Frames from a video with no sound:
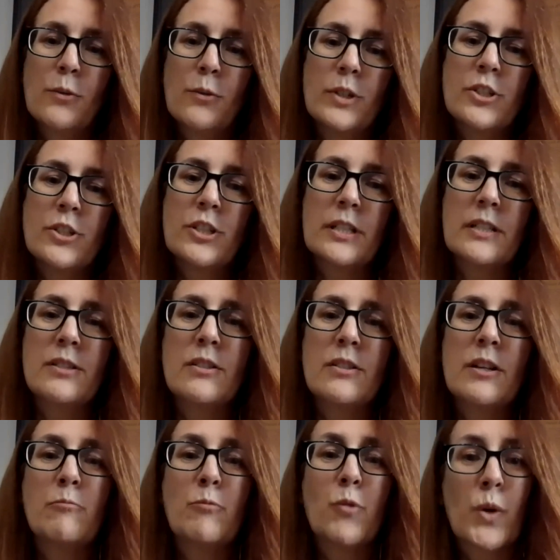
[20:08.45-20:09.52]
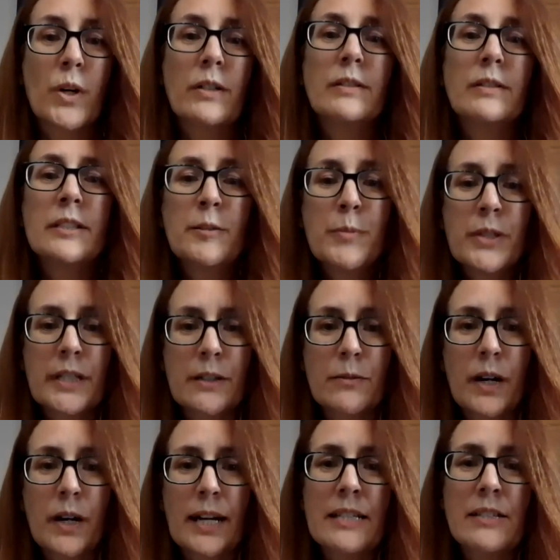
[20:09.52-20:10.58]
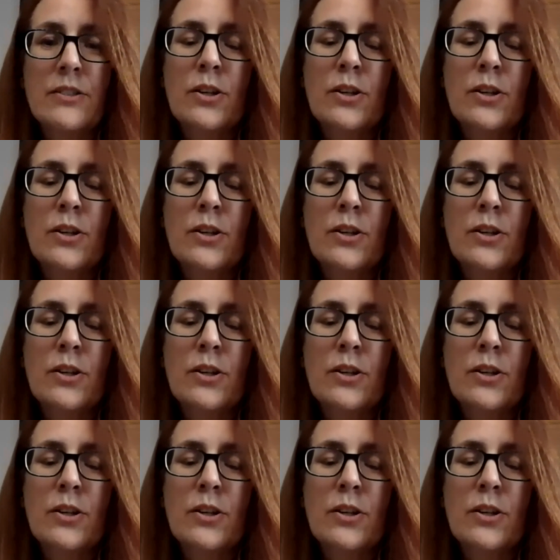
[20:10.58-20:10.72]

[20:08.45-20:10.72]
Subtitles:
which is more liberty, right?